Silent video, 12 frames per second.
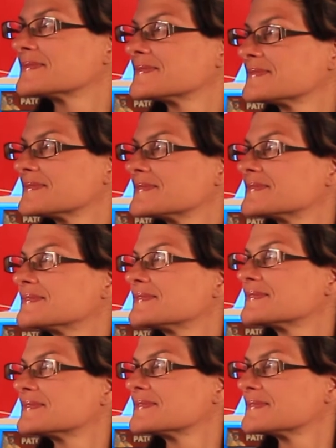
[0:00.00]

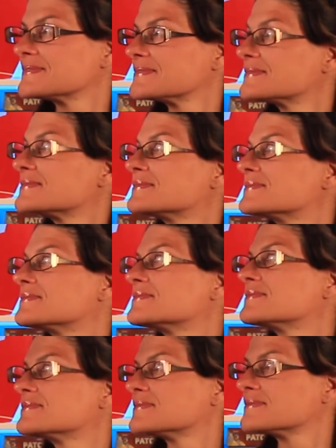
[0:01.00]

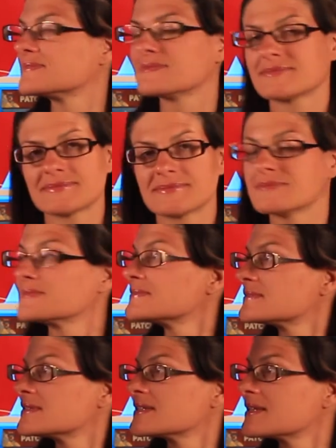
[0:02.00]

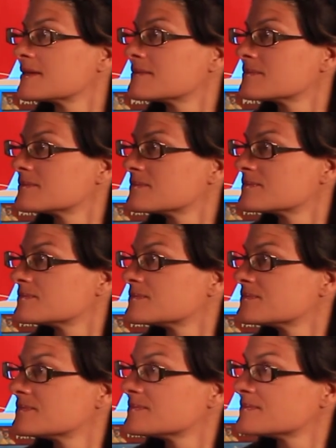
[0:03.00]

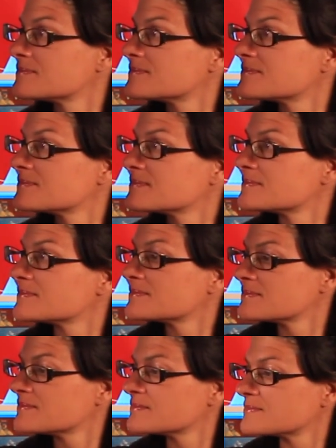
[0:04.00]

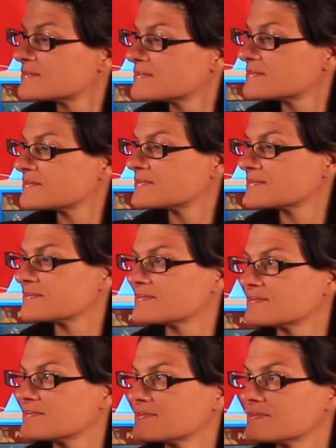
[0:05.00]

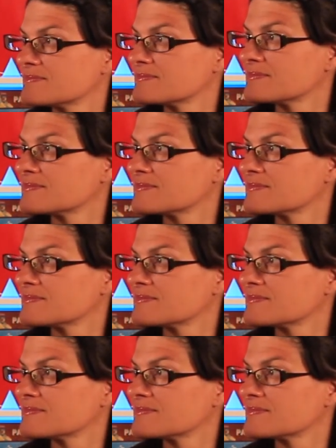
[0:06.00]
The person shown says nothing.